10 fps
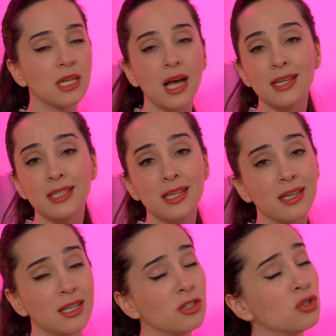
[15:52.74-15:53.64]

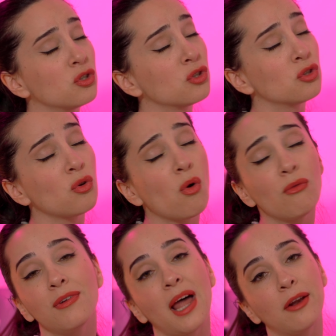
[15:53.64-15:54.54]
lighting, it's so
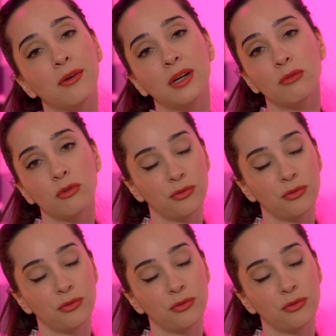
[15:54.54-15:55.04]
flattering for